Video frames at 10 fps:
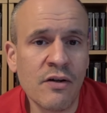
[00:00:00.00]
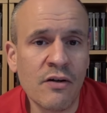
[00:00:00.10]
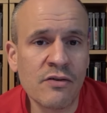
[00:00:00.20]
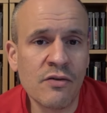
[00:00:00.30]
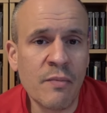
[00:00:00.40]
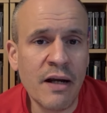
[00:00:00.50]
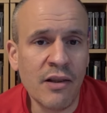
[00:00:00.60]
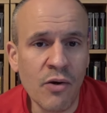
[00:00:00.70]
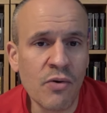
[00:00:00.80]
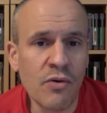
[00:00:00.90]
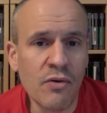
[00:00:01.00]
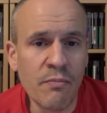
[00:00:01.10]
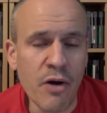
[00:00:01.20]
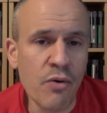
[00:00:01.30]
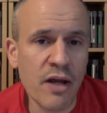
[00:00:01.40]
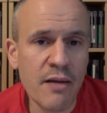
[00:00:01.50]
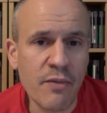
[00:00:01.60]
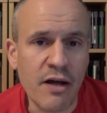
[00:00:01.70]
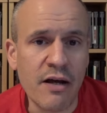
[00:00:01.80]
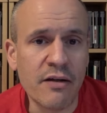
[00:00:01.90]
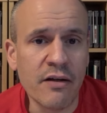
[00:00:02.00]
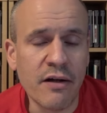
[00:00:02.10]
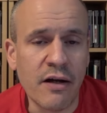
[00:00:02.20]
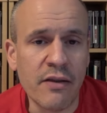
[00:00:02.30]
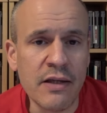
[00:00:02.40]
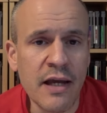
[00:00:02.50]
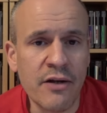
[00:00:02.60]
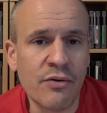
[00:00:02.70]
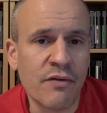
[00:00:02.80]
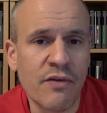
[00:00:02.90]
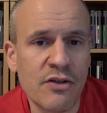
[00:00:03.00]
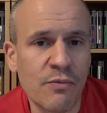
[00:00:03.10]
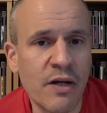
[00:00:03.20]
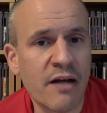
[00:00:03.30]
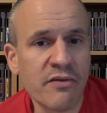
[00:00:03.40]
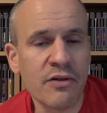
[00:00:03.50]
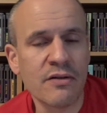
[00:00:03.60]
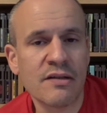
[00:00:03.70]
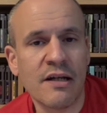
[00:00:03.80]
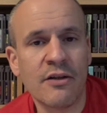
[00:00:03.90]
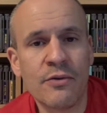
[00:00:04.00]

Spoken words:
also my local MoGameCon, the annual convention we have here in St.